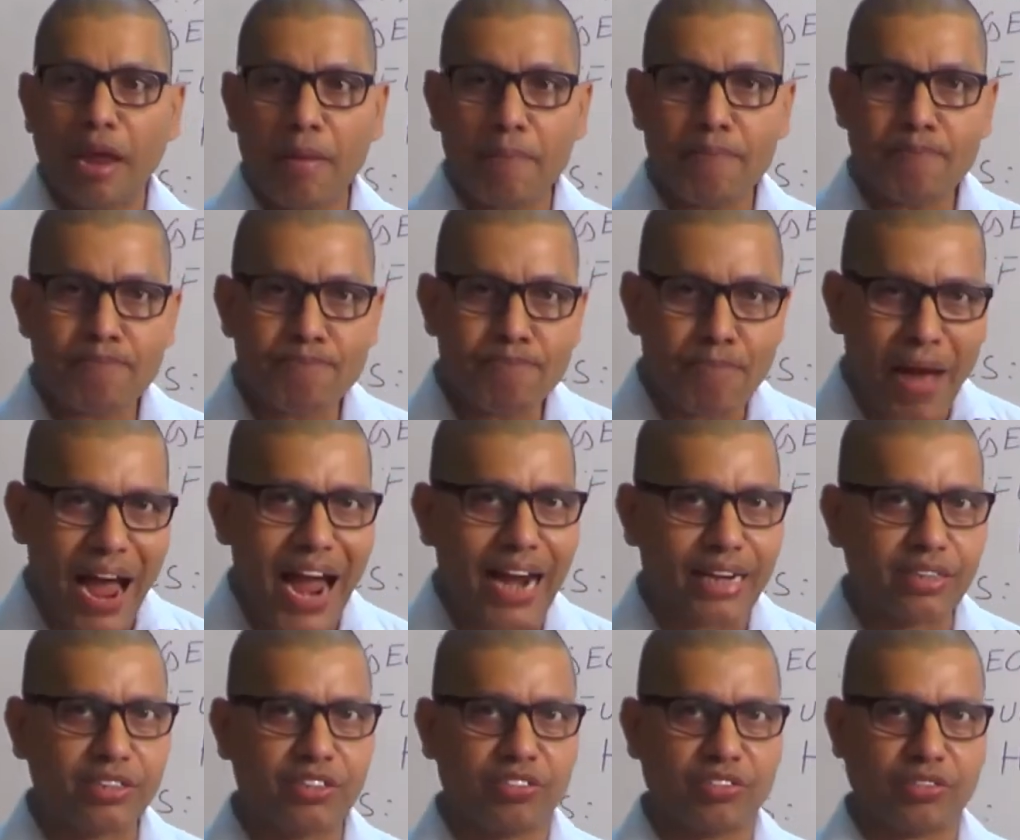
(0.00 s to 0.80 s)

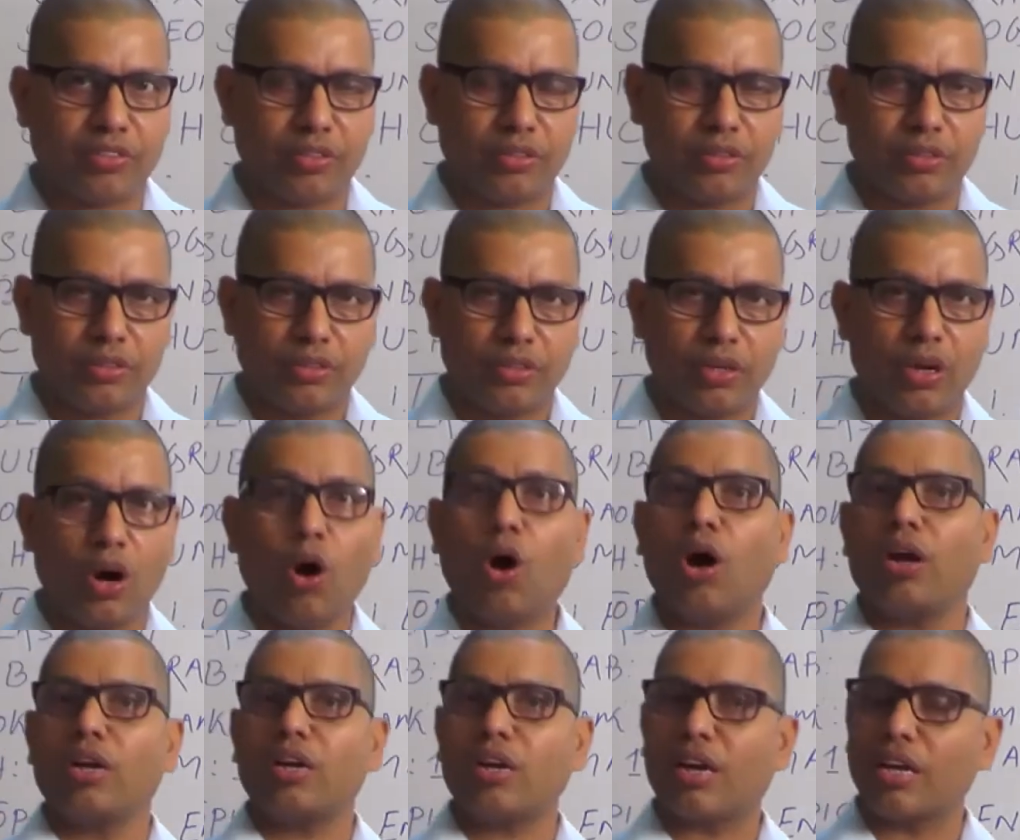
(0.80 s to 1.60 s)
impacts
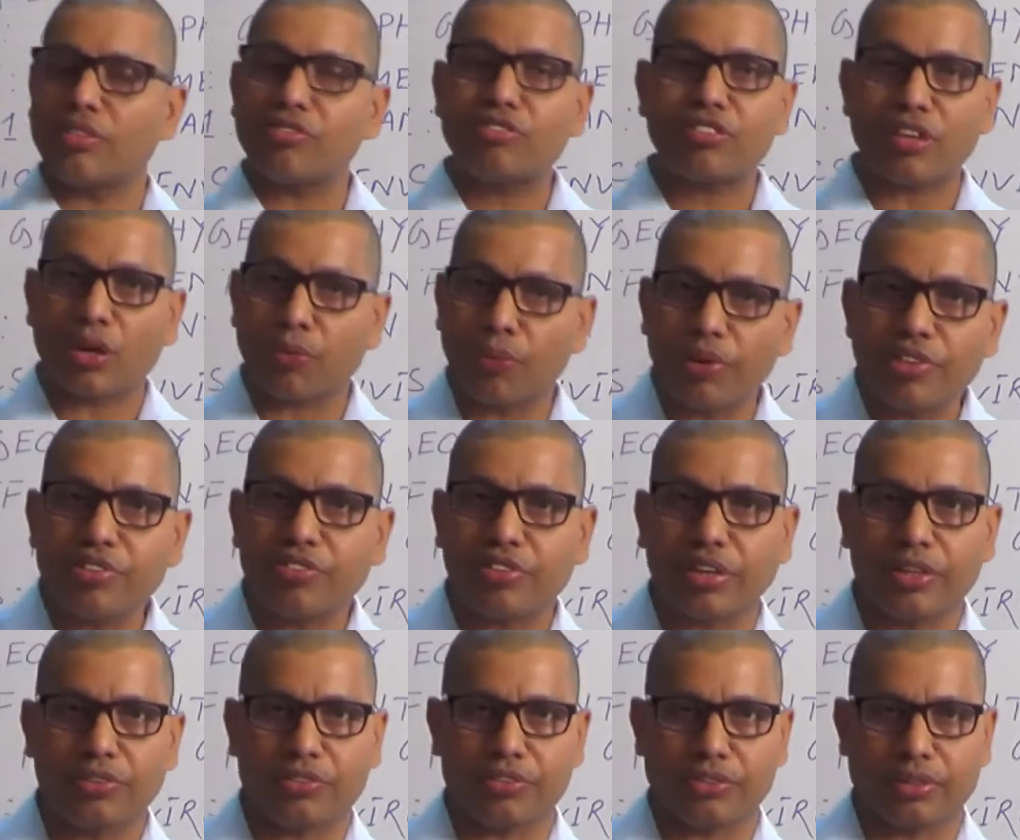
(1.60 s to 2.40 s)
or
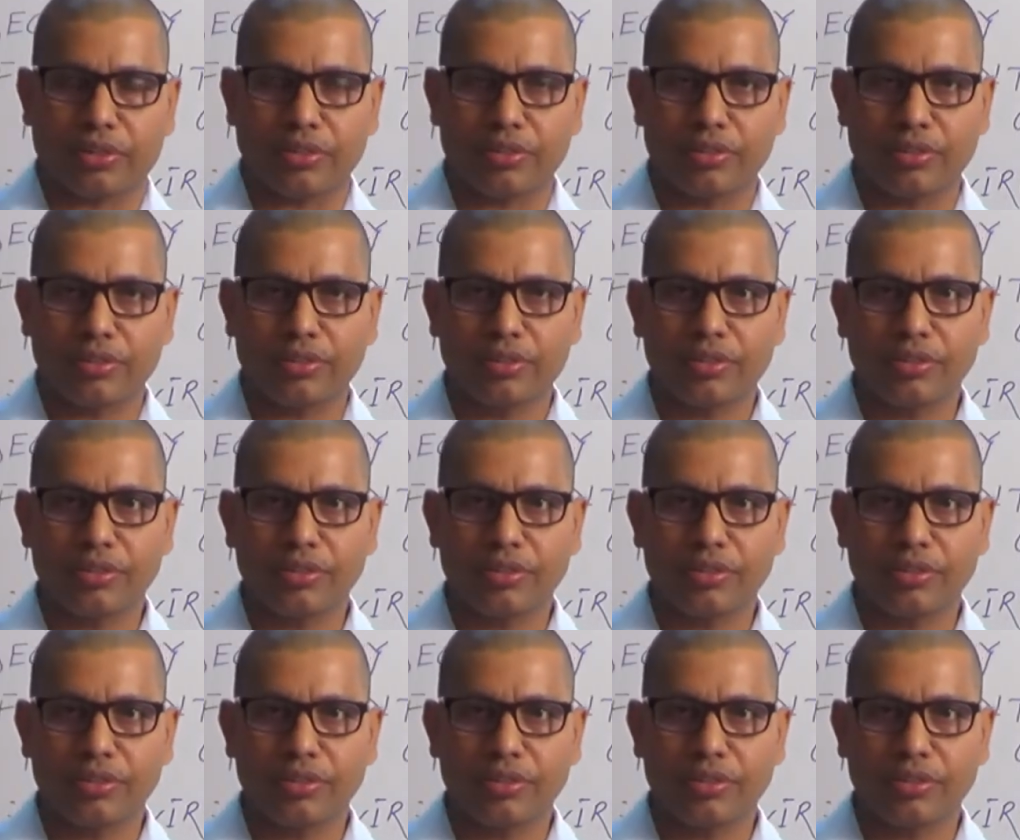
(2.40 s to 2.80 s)
consequences.